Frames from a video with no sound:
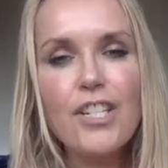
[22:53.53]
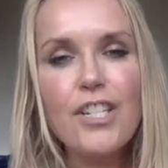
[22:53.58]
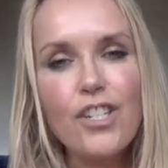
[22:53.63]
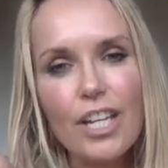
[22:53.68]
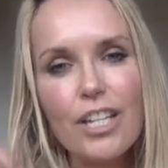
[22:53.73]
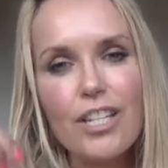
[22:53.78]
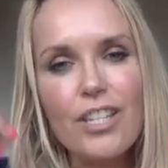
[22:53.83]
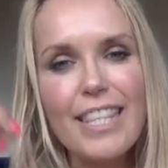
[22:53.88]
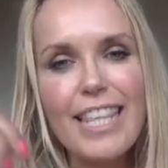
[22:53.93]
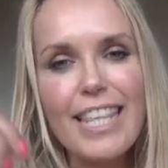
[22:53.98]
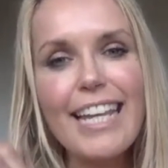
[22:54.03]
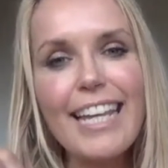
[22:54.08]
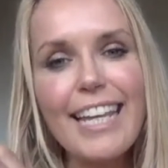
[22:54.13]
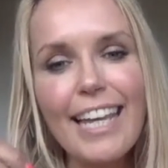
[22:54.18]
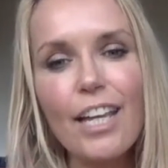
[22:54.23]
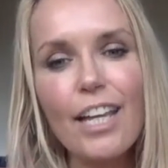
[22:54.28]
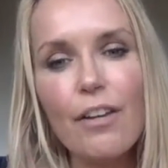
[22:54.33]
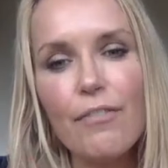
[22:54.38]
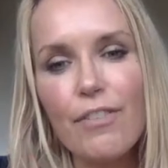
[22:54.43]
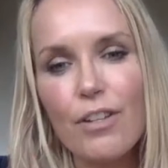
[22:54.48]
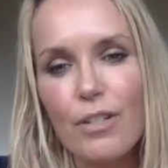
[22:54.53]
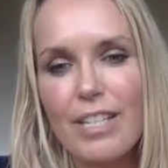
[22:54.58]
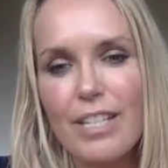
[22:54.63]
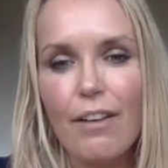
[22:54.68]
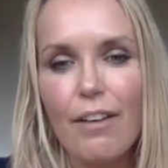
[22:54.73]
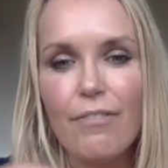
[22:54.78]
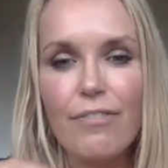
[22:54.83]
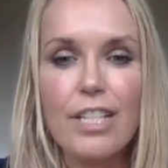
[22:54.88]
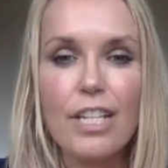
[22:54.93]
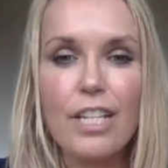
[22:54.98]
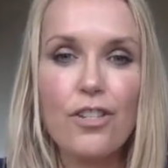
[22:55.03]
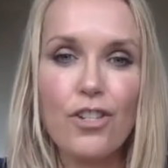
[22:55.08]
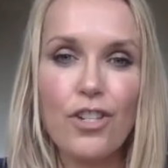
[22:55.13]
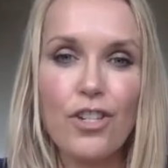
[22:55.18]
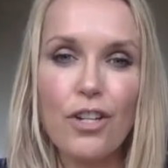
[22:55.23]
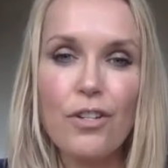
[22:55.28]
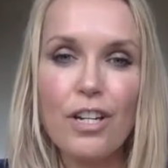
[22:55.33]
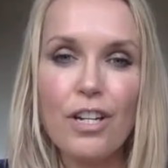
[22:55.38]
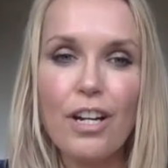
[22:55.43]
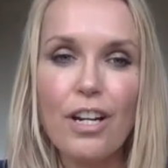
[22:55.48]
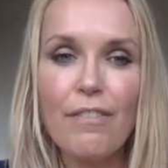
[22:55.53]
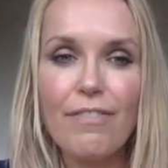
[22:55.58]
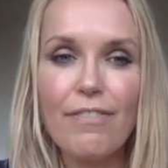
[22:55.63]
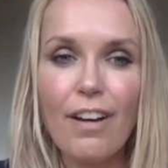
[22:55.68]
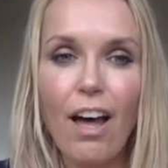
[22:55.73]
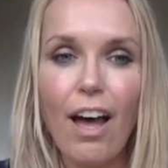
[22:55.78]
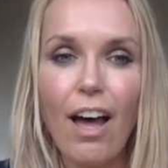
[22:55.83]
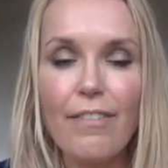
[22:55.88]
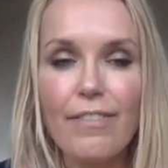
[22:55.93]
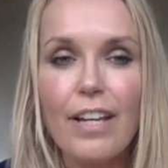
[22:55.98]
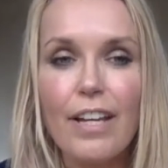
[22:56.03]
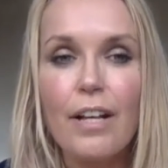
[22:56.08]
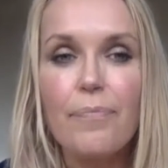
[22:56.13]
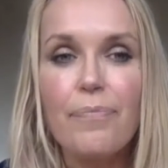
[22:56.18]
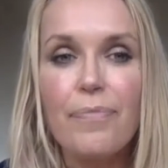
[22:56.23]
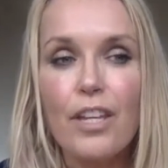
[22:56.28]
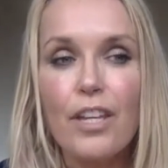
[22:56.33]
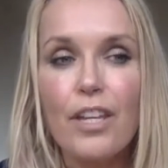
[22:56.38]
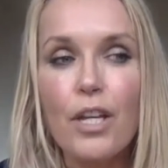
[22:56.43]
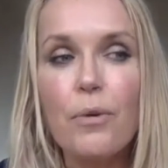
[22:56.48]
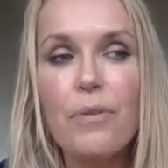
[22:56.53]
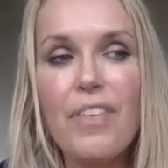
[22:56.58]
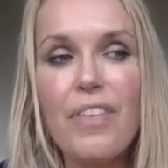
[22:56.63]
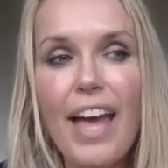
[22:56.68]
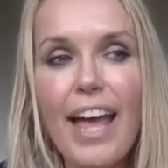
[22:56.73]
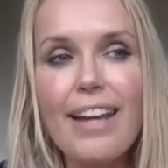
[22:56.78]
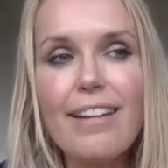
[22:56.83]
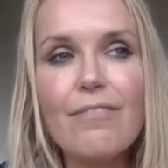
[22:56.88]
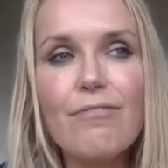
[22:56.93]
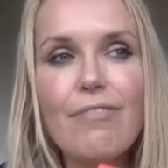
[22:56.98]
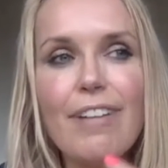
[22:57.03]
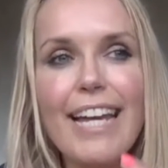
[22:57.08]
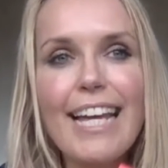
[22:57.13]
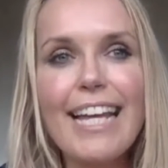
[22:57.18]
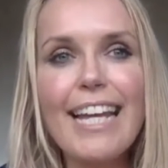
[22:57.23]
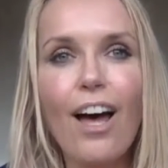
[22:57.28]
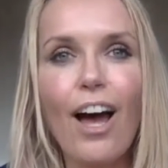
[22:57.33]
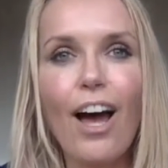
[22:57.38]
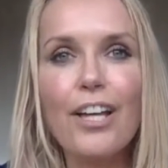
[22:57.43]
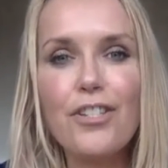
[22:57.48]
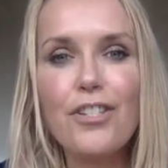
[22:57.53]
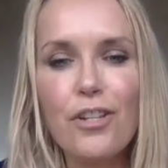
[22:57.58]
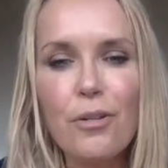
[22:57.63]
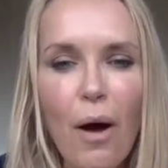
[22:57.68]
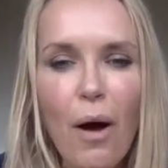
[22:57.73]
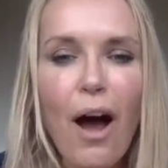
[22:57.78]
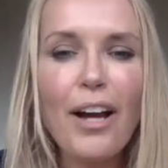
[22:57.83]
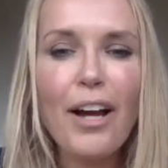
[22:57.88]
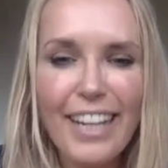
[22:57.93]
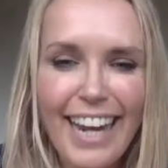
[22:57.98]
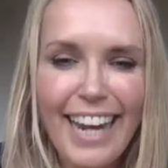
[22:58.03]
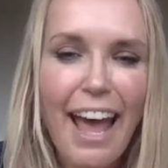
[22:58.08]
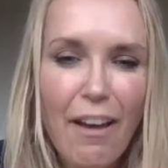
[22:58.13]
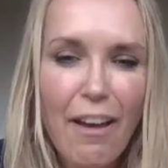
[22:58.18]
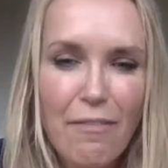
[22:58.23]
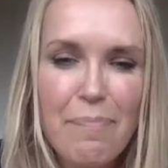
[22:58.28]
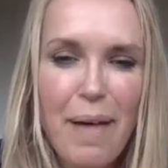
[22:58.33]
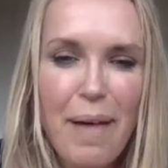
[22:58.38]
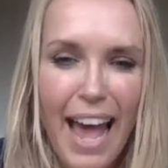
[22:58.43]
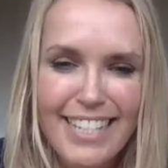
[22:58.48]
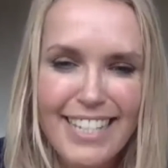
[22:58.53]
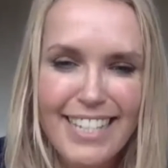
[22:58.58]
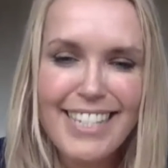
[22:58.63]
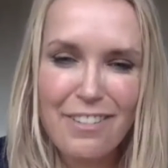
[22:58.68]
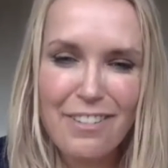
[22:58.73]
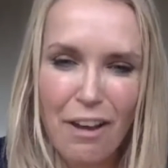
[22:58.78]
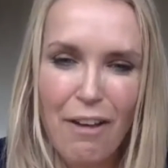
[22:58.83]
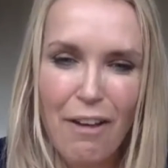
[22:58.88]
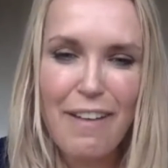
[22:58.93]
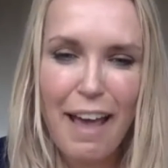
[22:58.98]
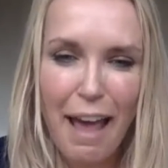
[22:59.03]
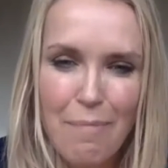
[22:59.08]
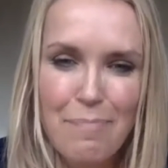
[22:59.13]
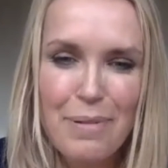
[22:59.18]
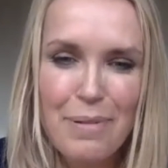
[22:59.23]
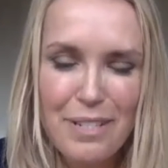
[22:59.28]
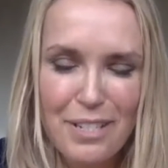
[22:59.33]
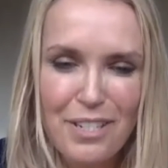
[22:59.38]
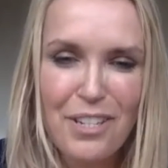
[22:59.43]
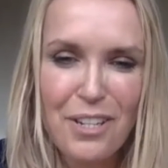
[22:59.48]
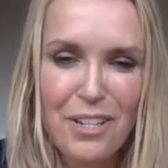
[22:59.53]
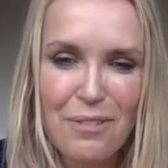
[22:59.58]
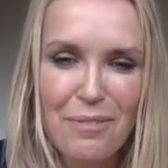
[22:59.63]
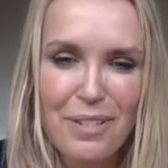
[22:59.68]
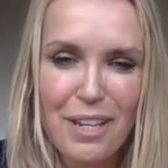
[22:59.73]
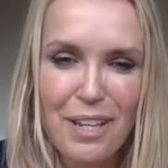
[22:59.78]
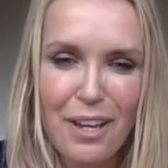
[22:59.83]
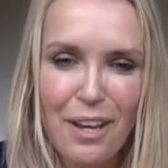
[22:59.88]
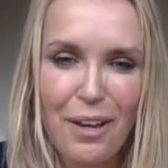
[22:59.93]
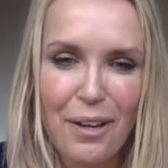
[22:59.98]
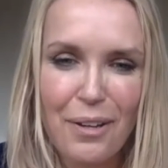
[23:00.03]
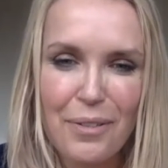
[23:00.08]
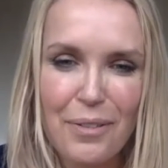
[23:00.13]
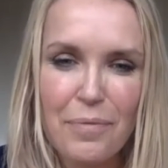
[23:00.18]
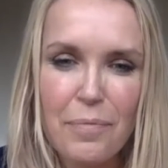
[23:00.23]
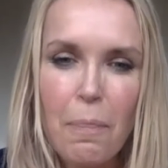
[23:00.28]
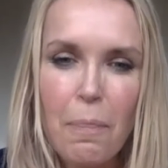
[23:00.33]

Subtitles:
And just thinking of yourself as a student of life, you then realize you are going to have bad stuff happen to you.